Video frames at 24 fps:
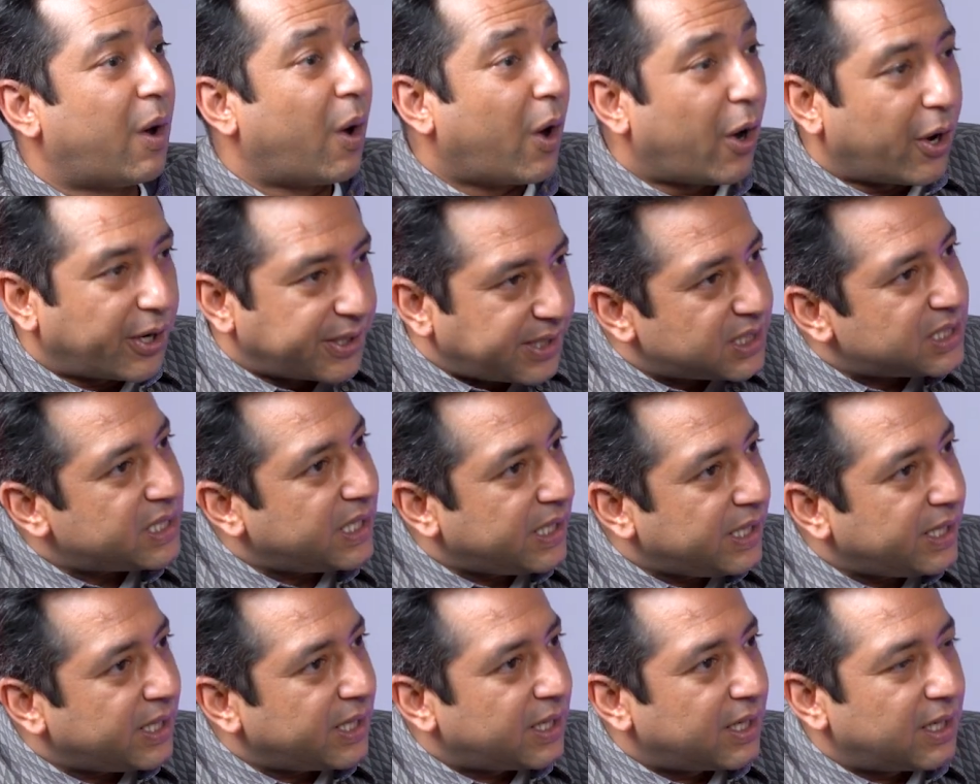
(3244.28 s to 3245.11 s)

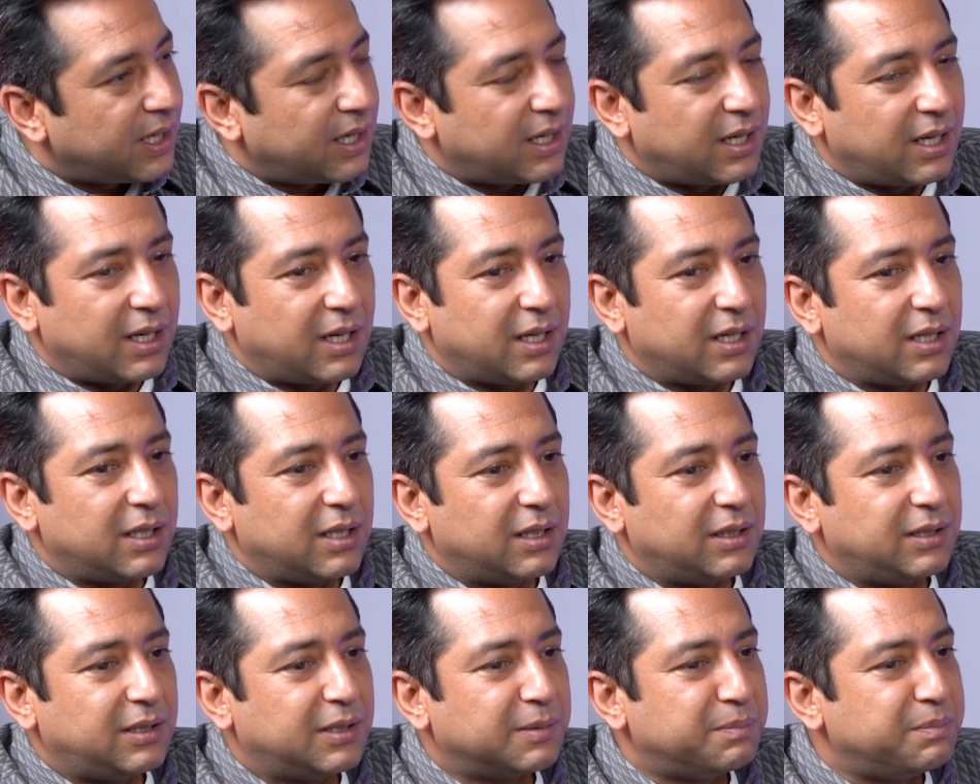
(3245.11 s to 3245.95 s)
Honestly,
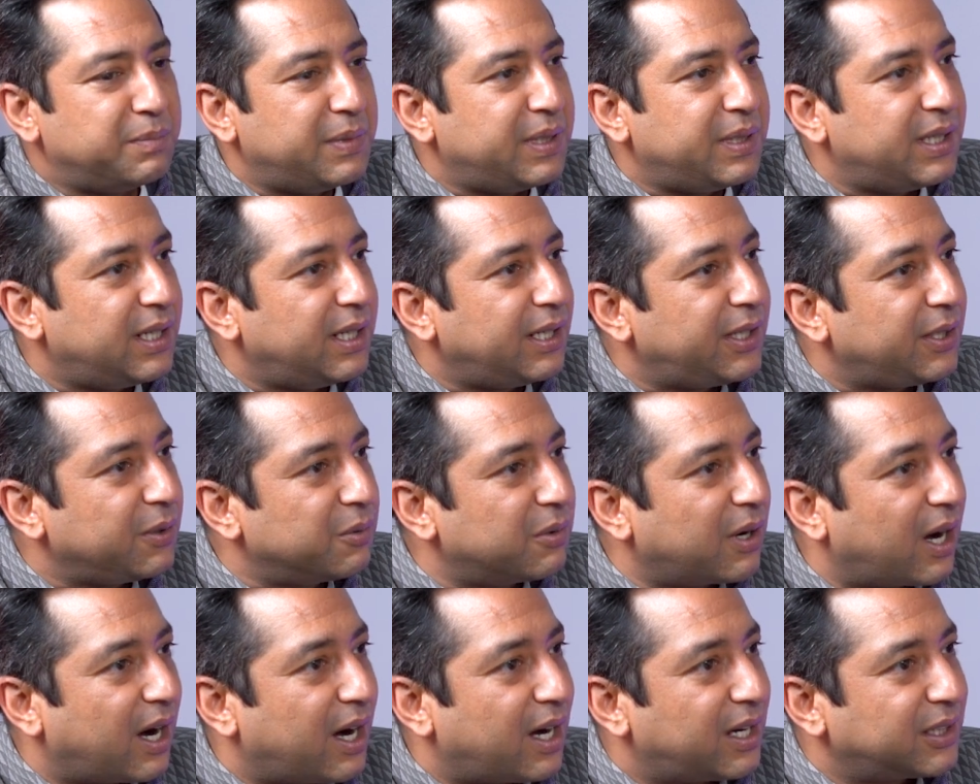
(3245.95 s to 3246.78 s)
the minute
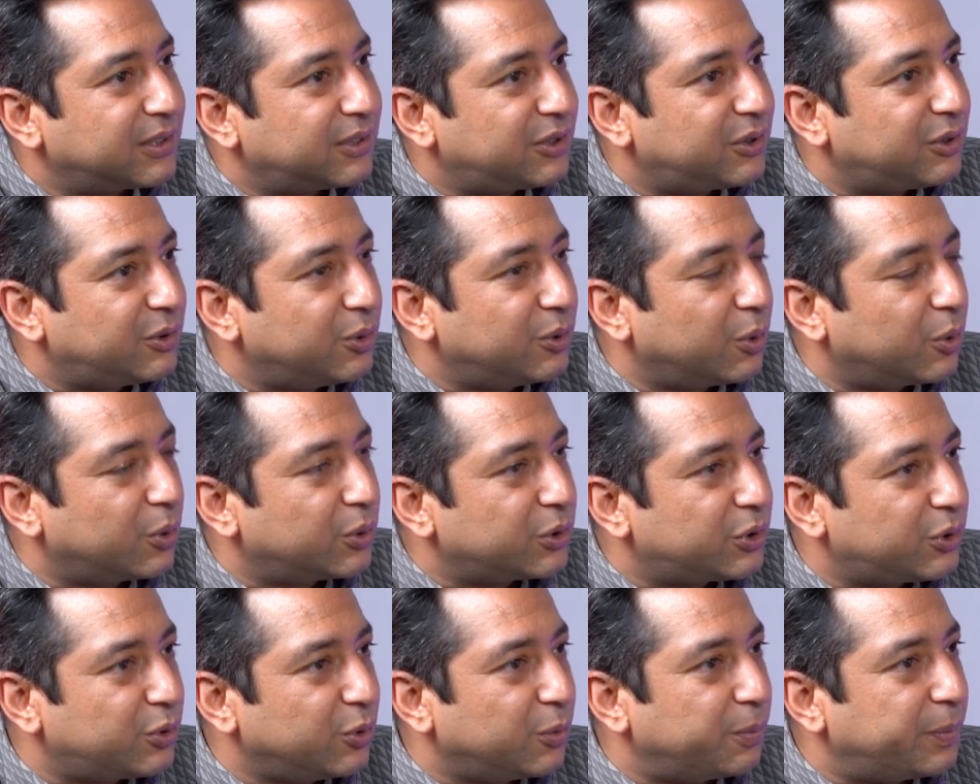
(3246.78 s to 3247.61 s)
you ask
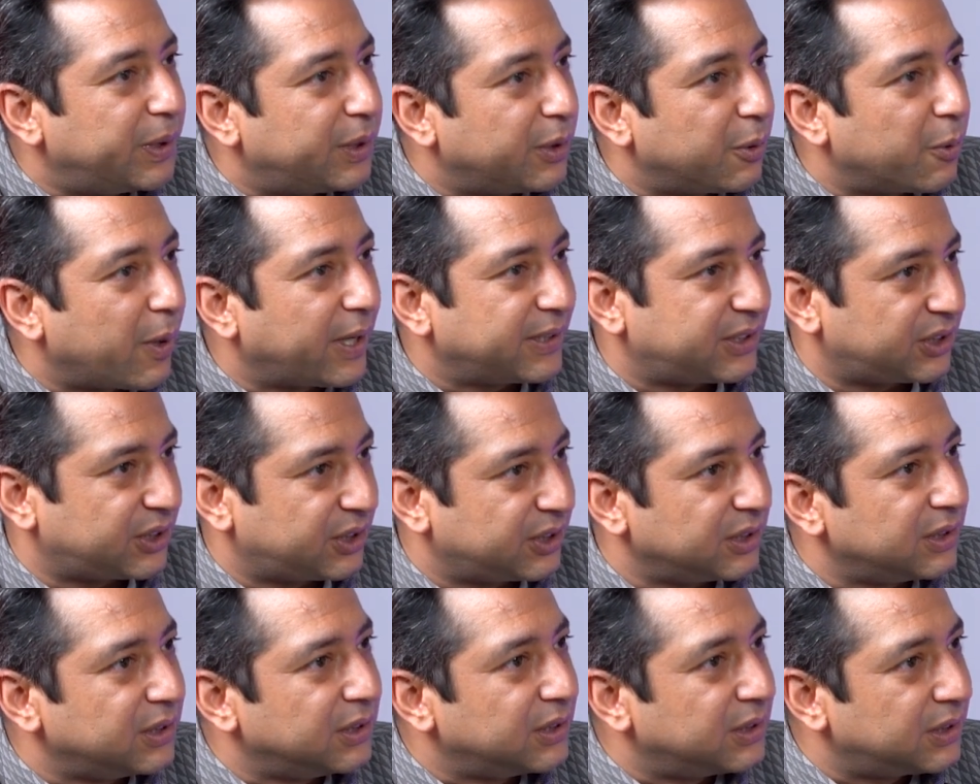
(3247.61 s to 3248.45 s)
those stupid
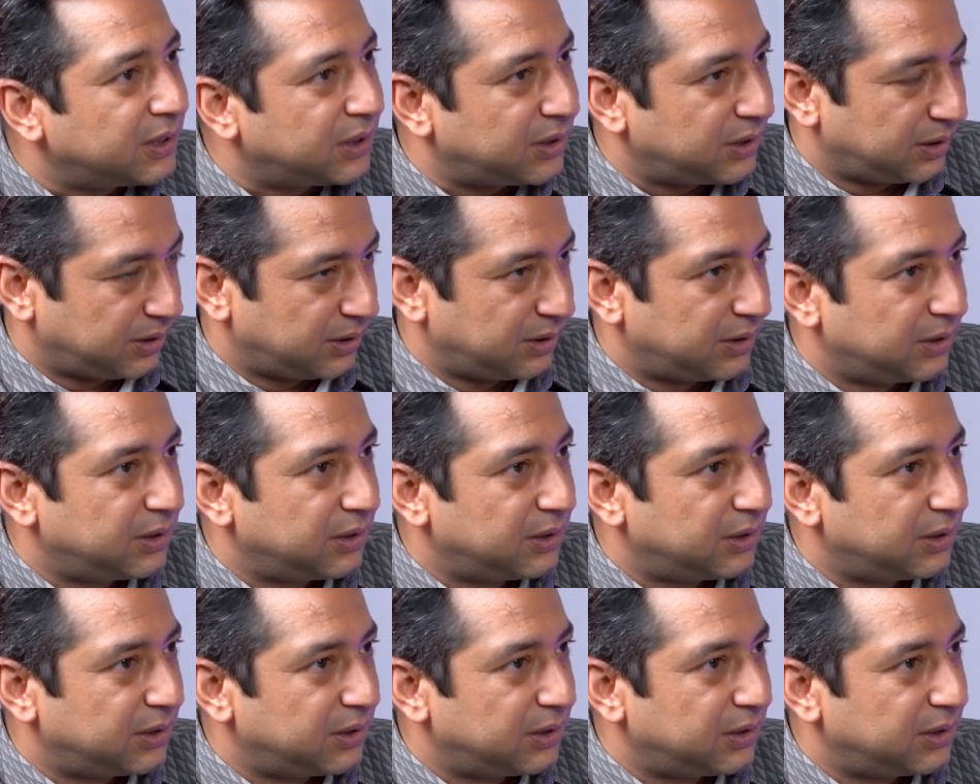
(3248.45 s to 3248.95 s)
questions,